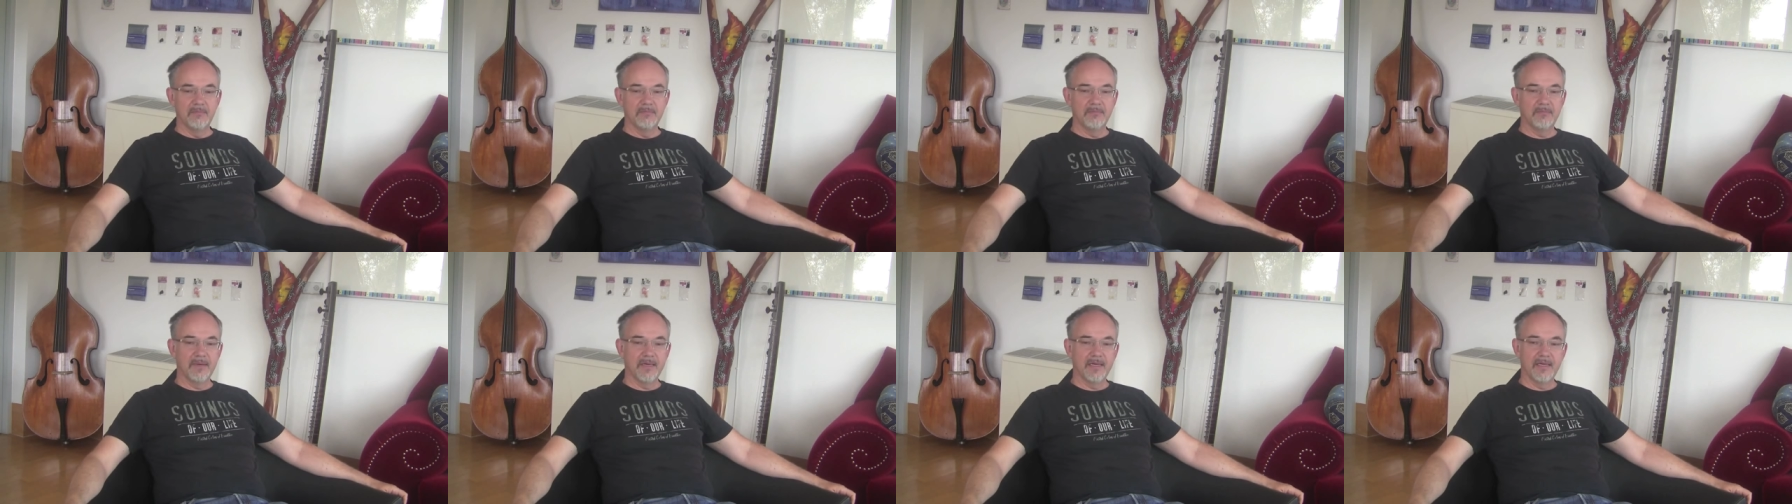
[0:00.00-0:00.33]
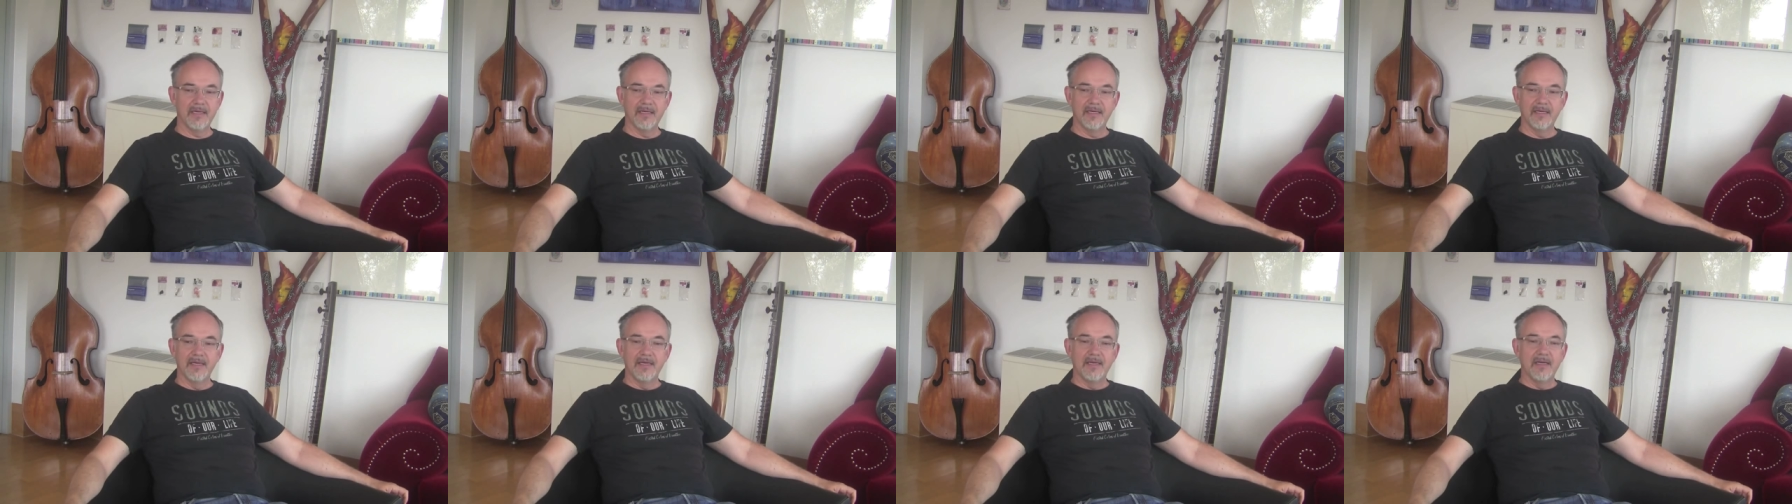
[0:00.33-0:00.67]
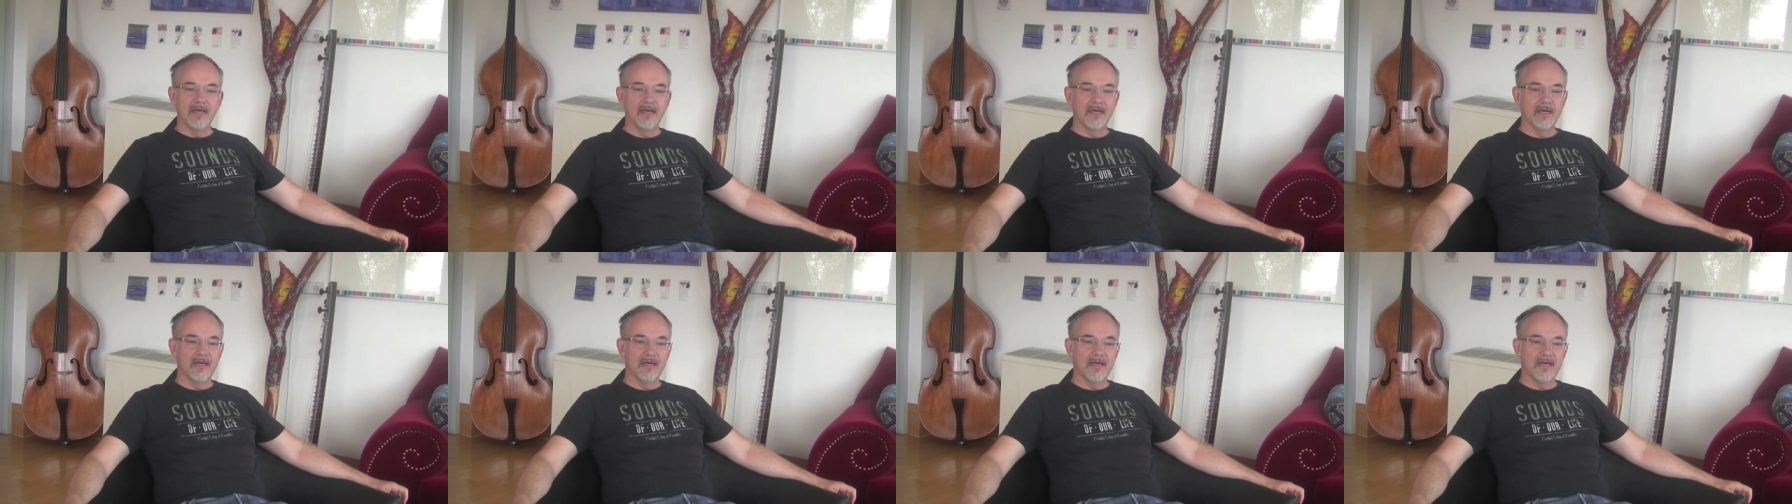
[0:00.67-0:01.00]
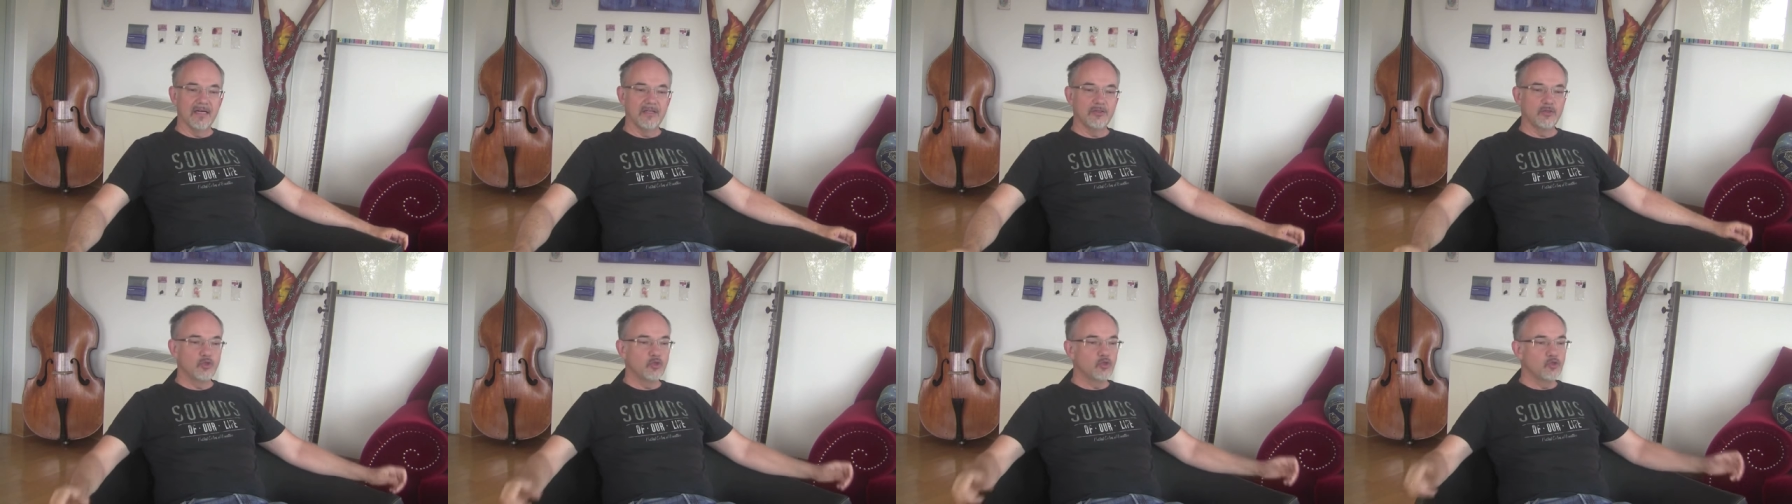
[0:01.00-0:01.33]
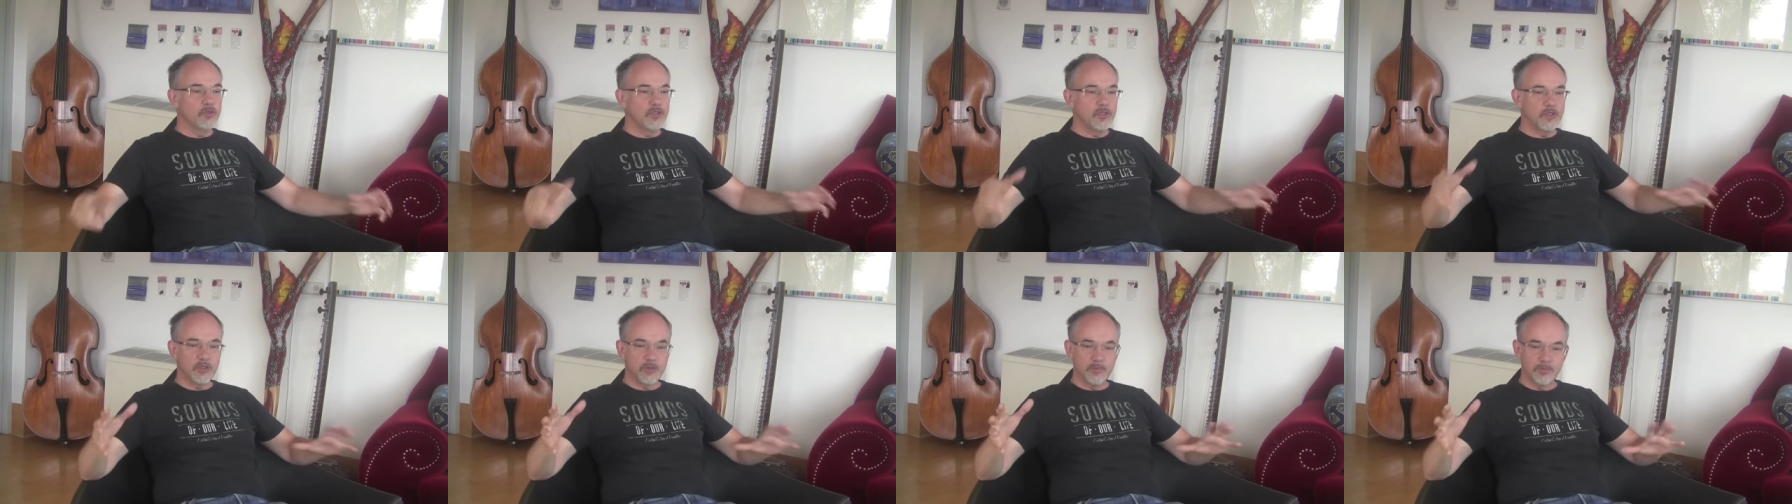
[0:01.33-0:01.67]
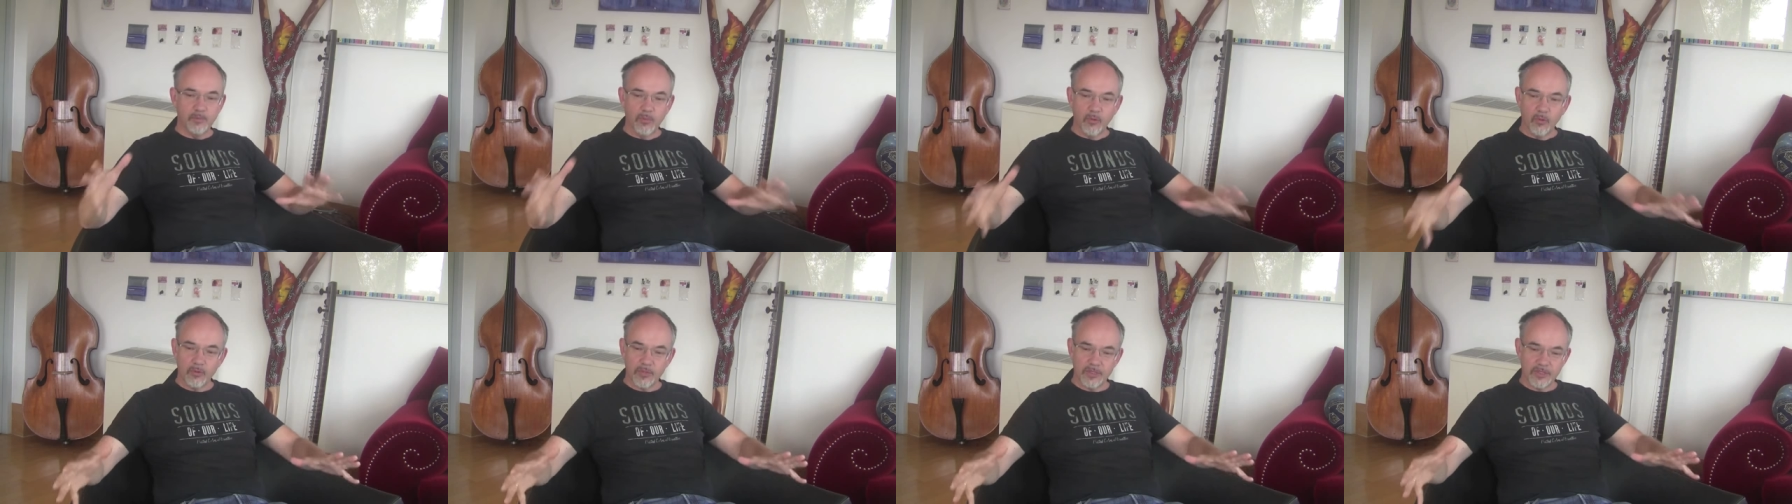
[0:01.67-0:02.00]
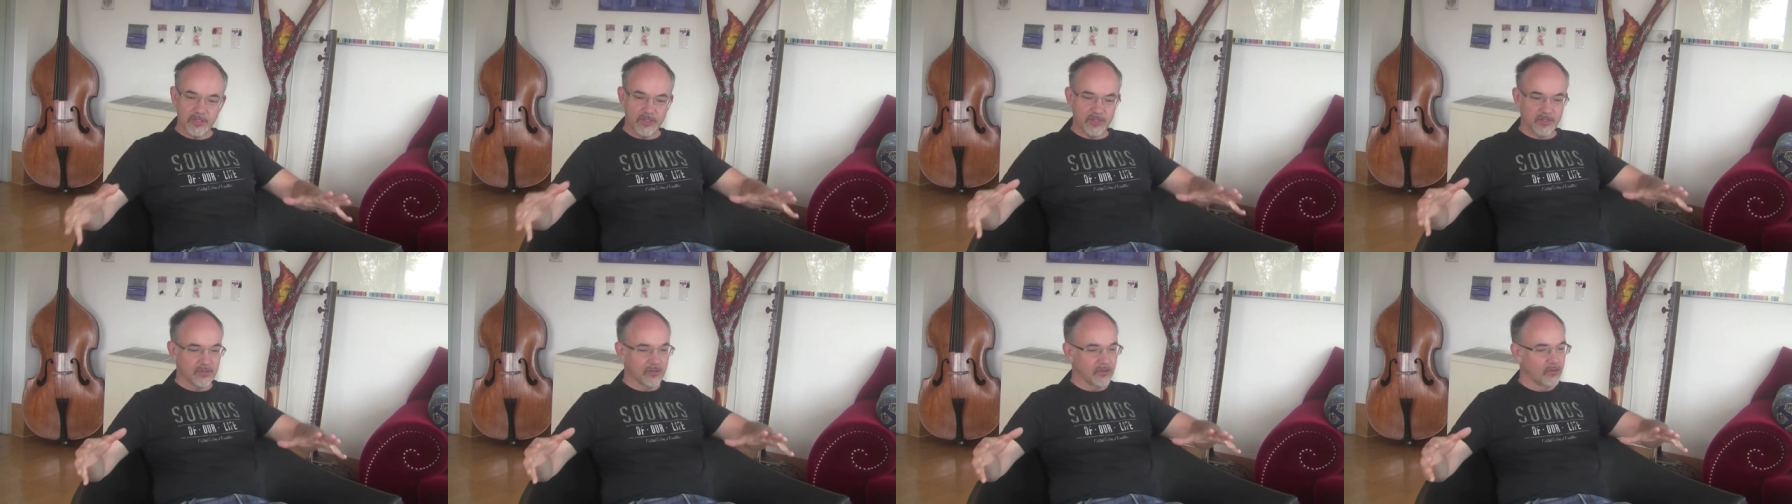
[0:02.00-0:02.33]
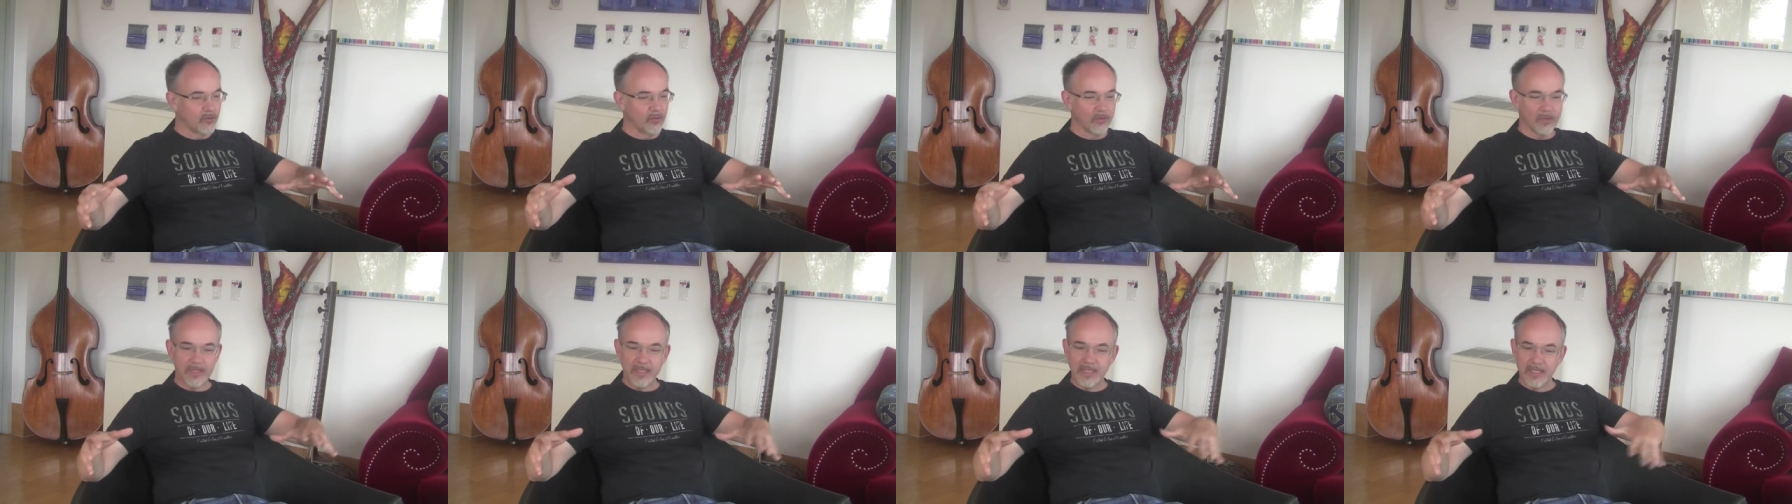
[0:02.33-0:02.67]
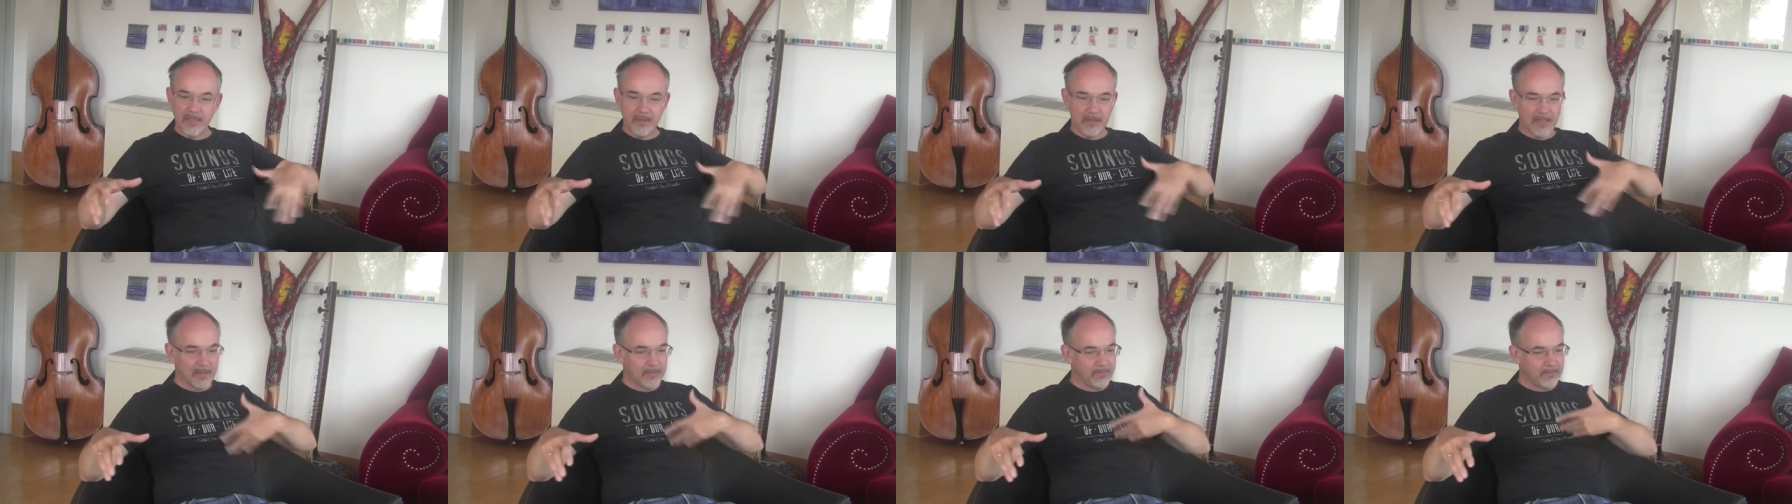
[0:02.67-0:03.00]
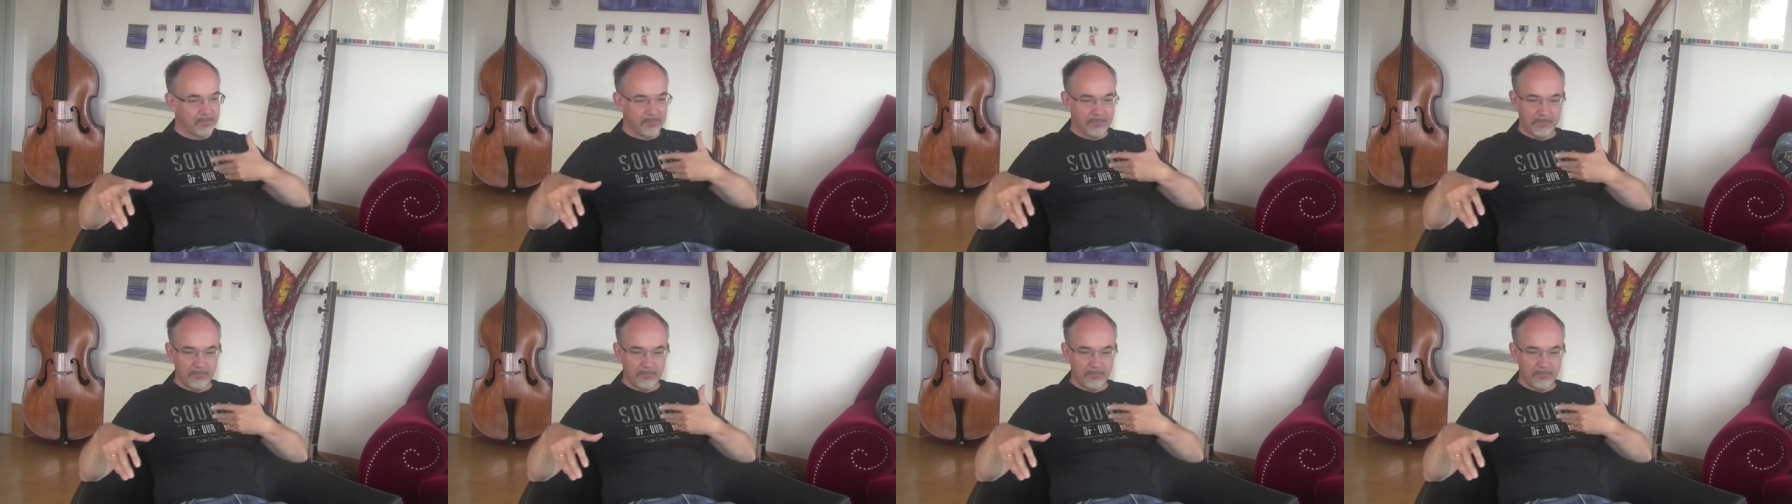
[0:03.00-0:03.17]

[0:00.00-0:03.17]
by uh, doing sports or uh,